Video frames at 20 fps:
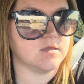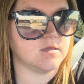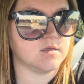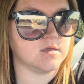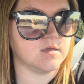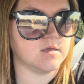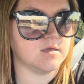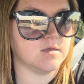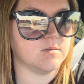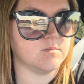
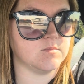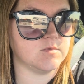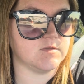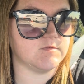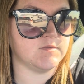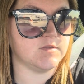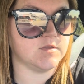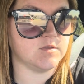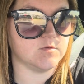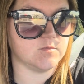Um,
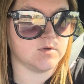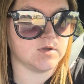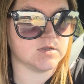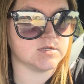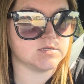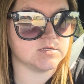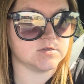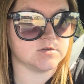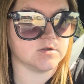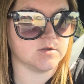if you do
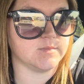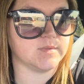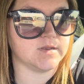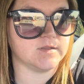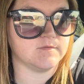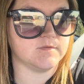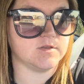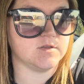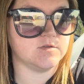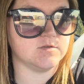watch, or I mean,
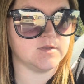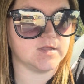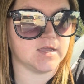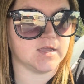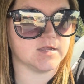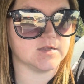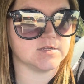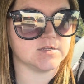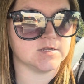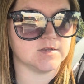if you do
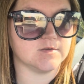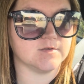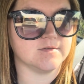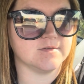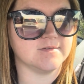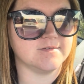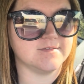dash and